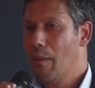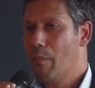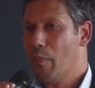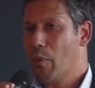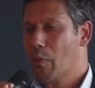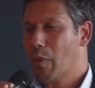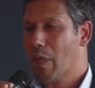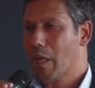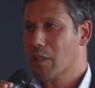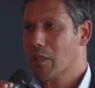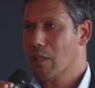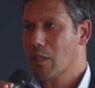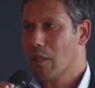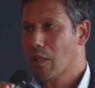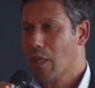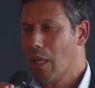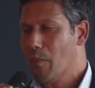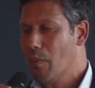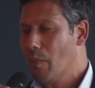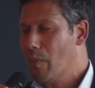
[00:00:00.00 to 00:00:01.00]
protection
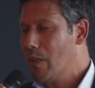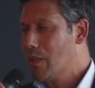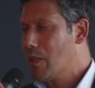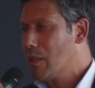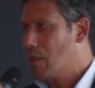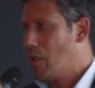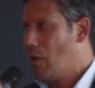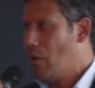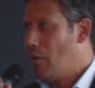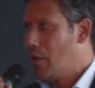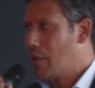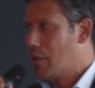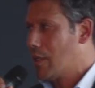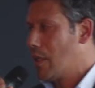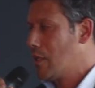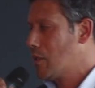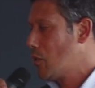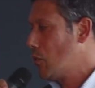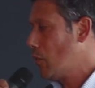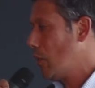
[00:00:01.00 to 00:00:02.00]
capabilities on the
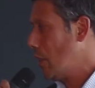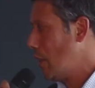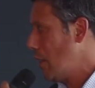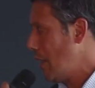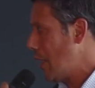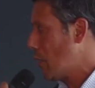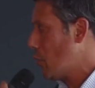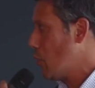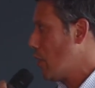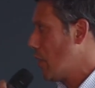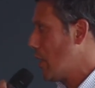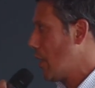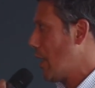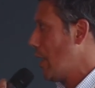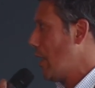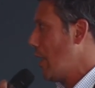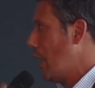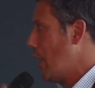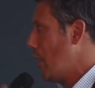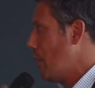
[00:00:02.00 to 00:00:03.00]
sensory, network,
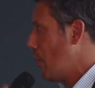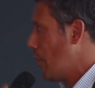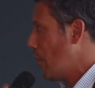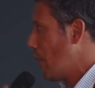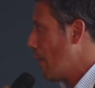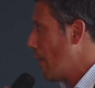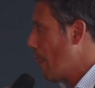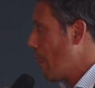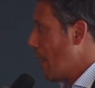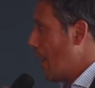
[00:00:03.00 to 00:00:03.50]
and the endpoint.